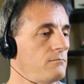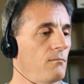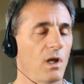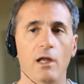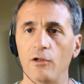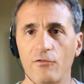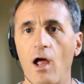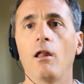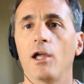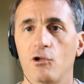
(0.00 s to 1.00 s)
And it's not
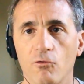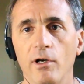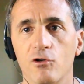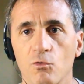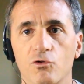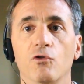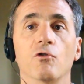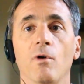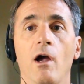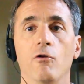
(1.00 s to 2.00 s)
like critics will turn
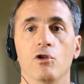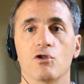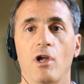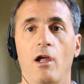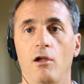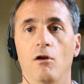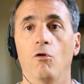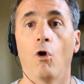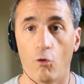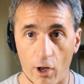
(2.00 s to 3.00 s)
around and say,
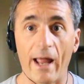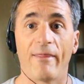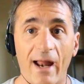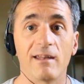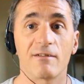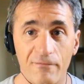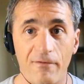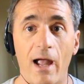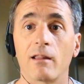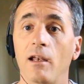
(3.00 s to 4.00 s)
no, that is a
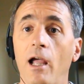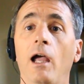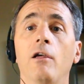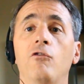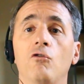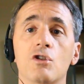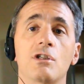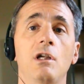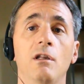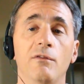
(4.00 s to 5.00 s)
fact. And as you'll
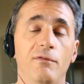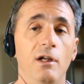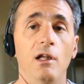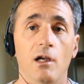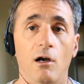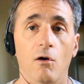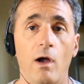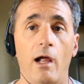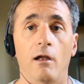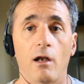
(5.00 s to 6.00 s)
see in the video,
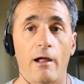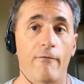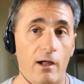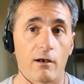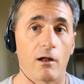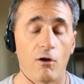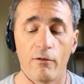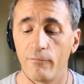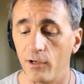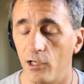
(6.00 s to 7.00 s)
and I've had another
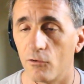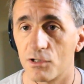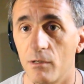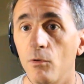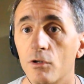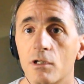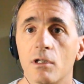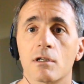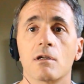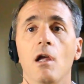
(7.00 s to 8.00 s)
video similar to
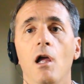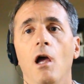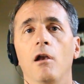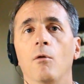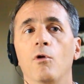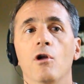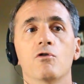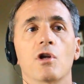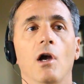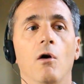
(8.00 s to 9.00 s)
this a number of years
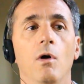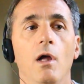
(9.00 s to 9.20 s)
ago,